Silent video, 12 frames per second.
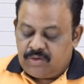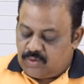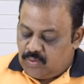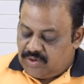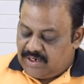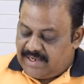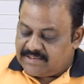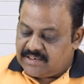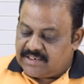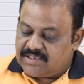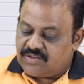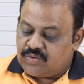Total
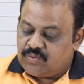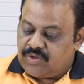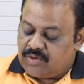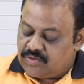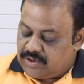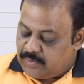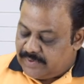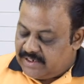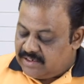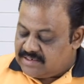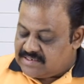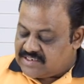assets
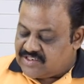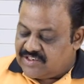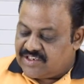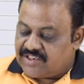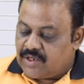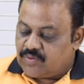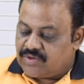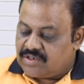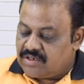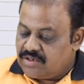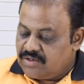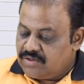2012
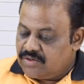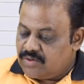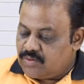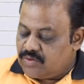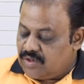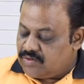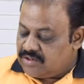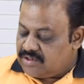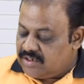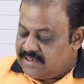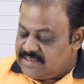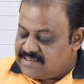63,000,
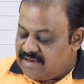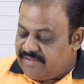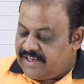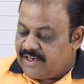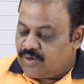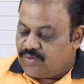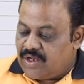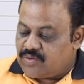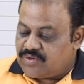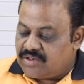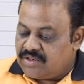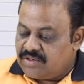2013
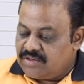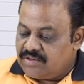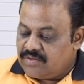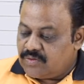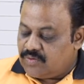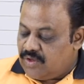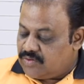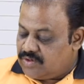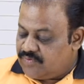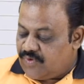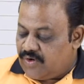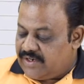72,000,
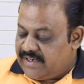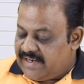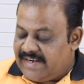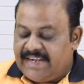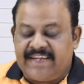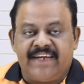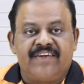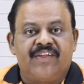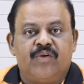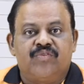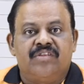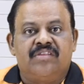2014
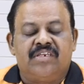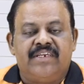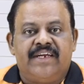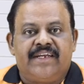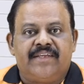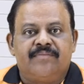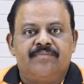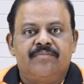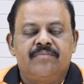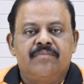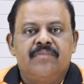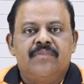88,380.
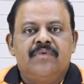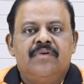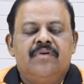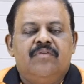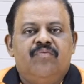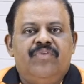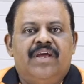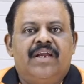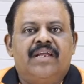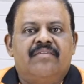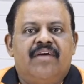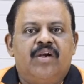We
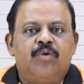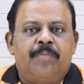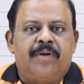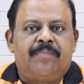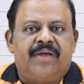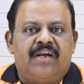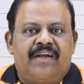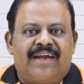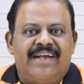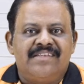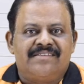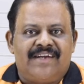are required to prepare a
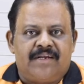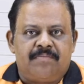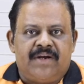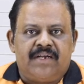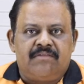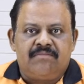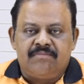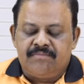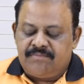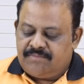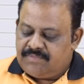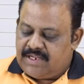trend statement.
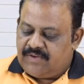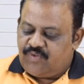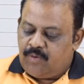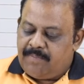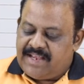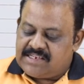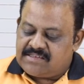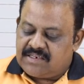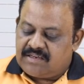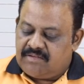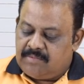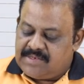Therefore, base
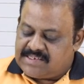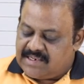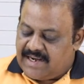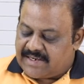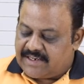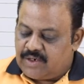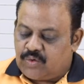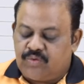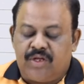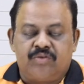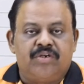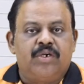year will be selected
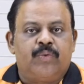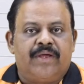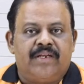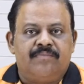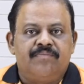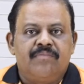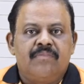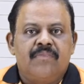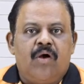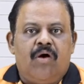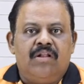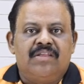2012.
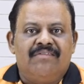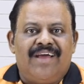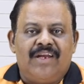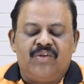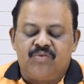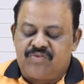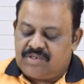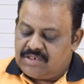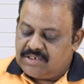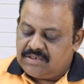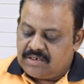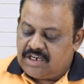All the values
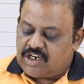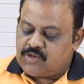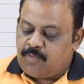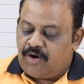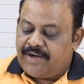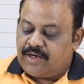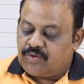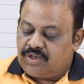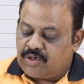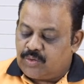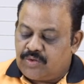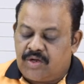corresponding to
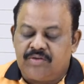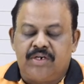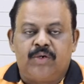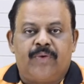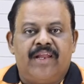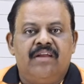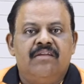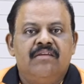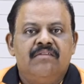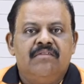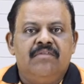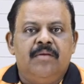the 2012
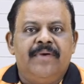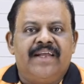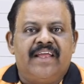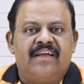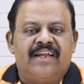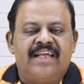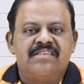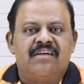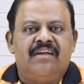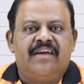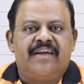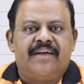will be taken
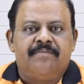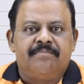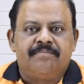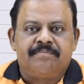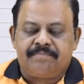as 100.